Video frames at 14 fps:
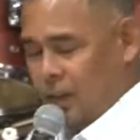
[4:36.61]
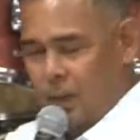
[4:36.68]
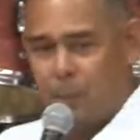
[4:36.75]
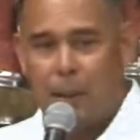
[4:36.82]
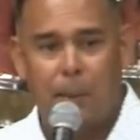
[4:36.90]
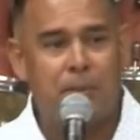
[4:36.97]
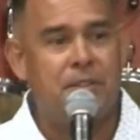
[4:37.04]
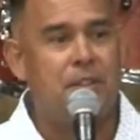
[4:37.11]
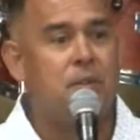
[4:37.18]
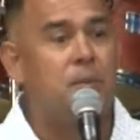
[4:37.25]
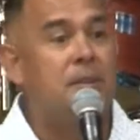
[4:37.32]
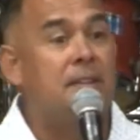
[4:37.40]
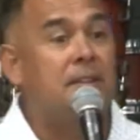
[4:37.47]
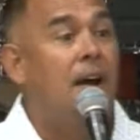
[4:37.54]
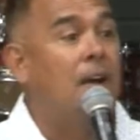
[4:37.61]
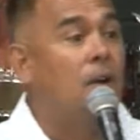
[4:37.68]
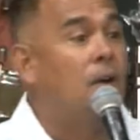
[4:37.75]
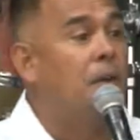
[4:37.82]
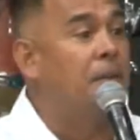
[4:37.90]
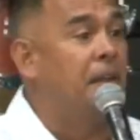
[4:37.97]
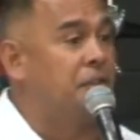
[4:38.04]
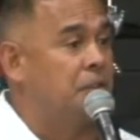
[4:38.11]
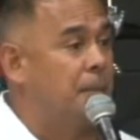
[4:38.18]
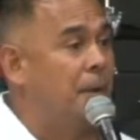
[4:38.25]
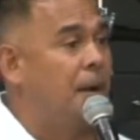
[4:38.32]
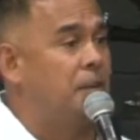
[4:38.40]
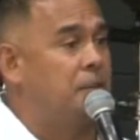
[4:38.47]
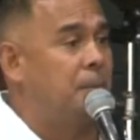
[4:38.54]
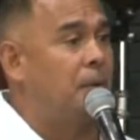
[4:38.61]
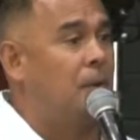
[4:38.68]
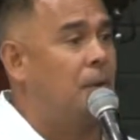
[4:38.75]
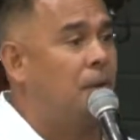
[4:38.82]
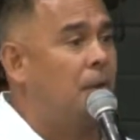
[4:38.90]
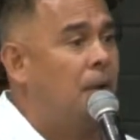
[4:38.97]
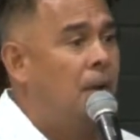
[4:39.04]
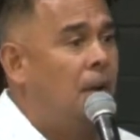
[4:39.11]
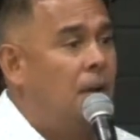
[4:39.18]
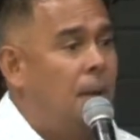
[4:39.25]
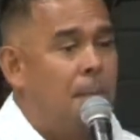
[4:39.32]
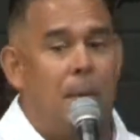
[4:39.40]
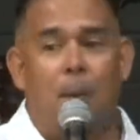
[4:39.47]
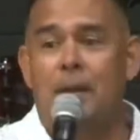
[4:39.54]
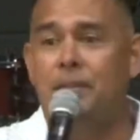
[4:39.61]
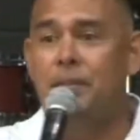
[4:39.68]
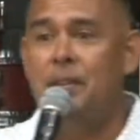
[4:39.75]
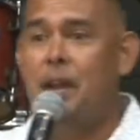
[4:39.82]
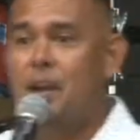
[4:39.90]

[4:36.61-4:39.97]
The Bible says, with God, all things are possible. My wife and